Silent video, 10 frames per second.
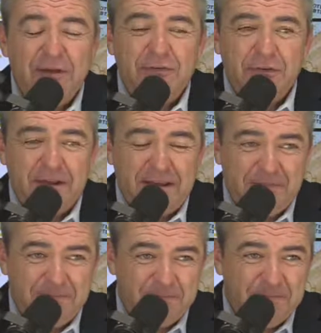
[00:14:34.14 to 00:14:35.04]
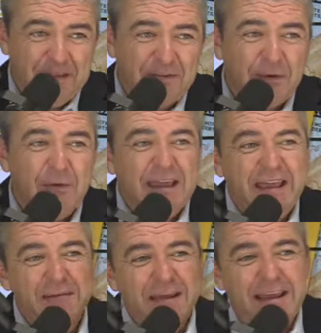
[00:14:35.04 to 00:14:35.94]
Yesterday. So
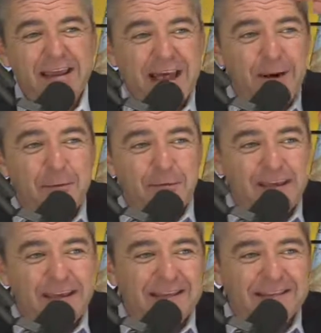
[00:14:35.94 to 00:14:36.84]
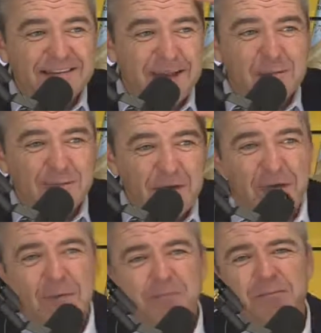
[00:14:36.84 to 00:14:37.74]
he and I were thinking the same
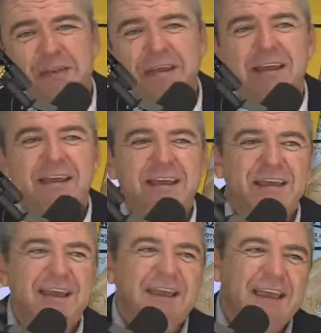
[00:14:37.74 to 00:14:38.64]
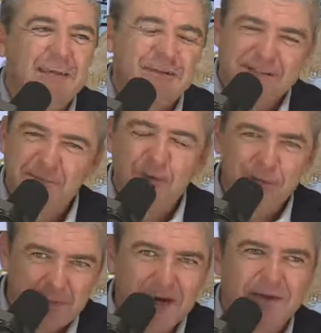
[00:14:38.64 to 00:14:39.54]
thought. He was just more
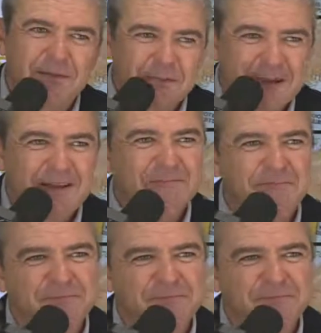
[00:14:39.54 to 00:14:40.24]
prepared than me.